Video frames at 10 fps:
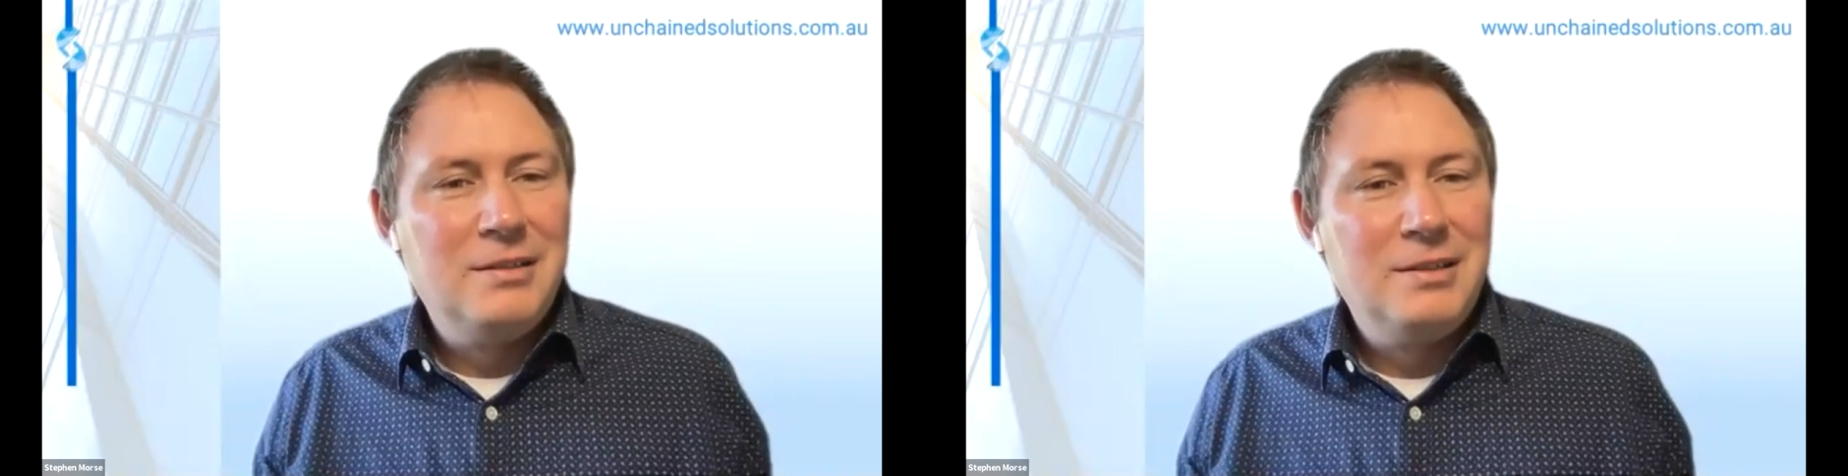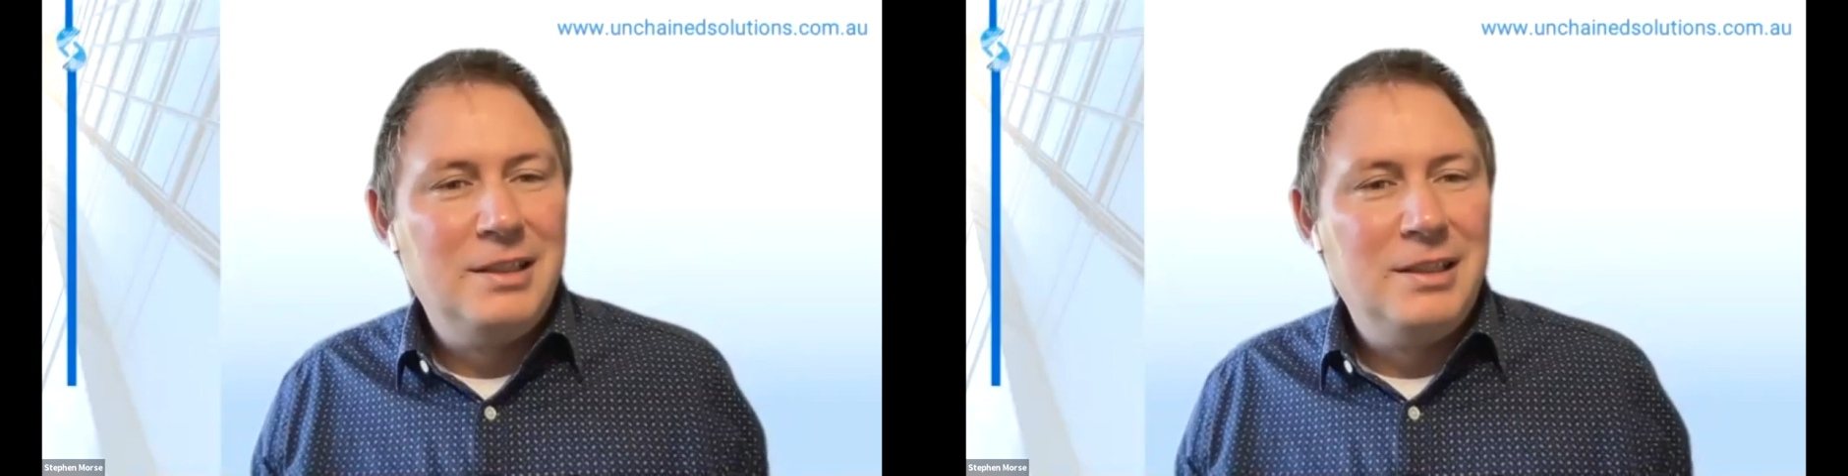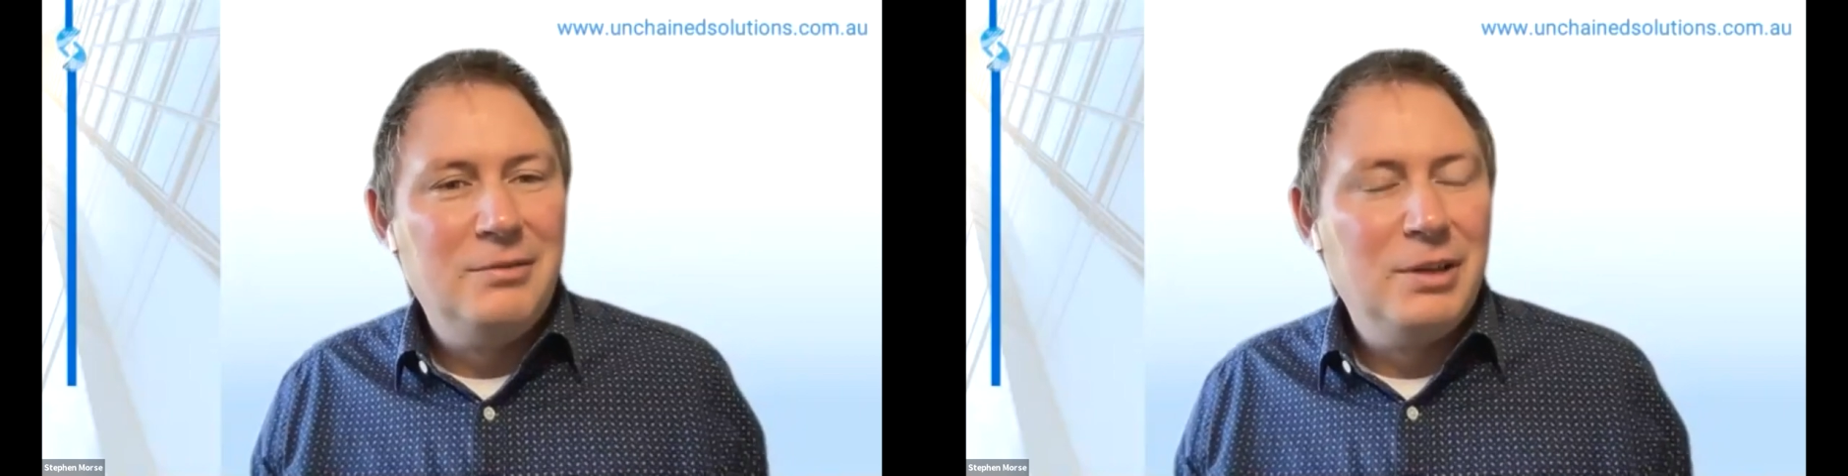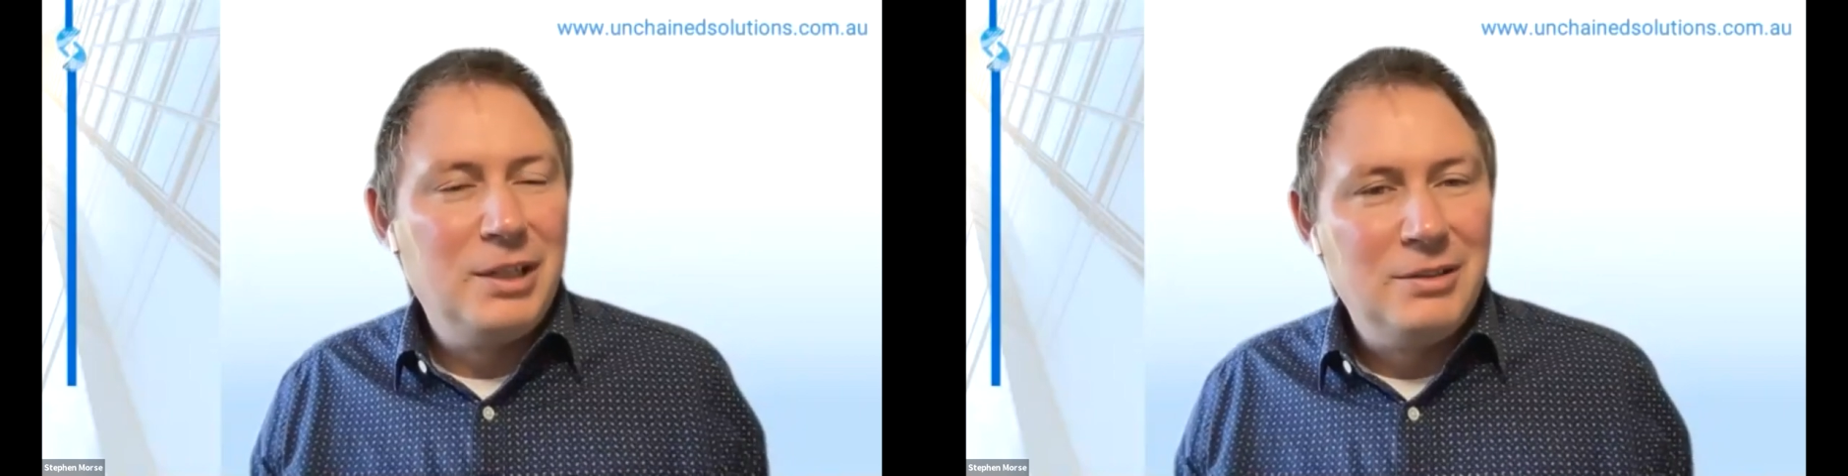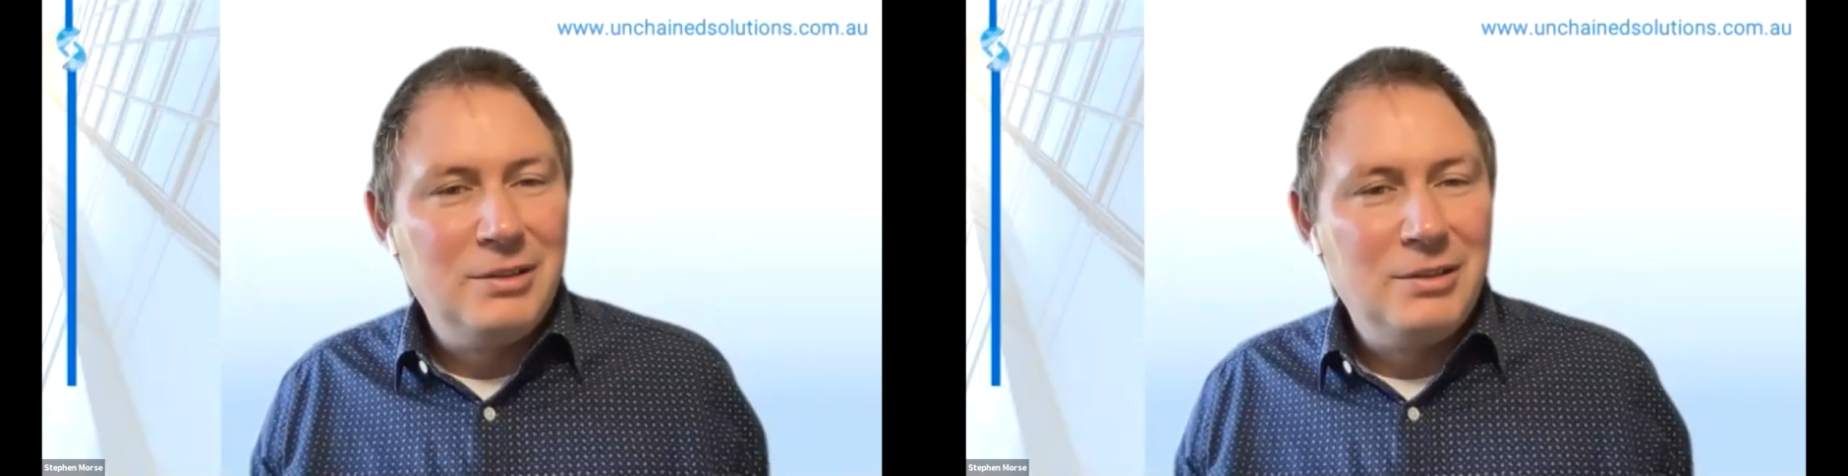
the irregular